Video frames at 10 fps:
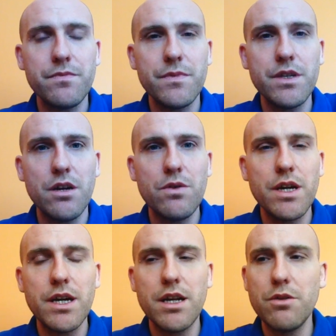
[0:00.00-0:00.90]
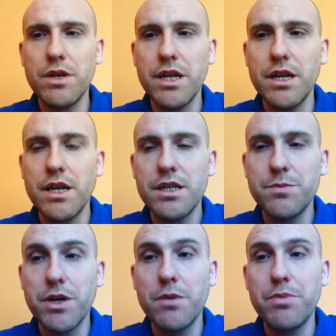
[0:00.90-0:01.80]
You know, it'll only
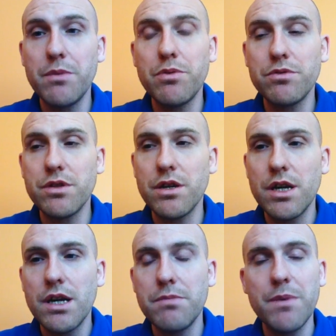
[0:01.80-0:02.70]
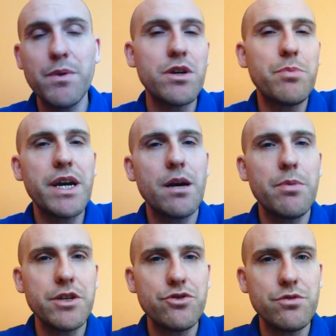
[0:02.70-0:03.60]
spur people to maybe want to pick up
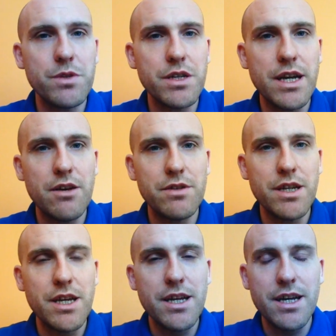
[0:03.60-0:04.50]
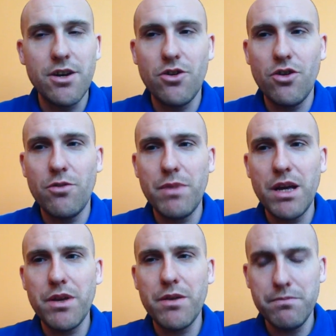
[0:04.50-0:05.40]
an instrument now, and or
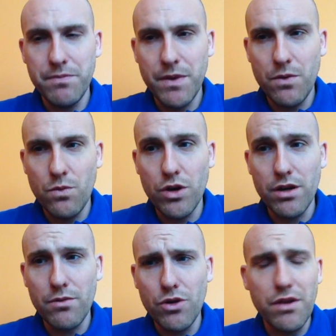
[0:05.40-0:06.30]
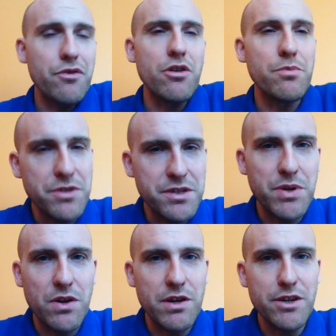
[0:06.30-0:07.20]
maybe want to throw a Prince
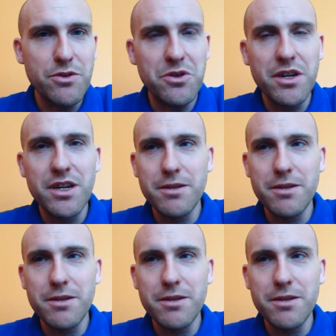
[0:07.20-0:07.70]
party or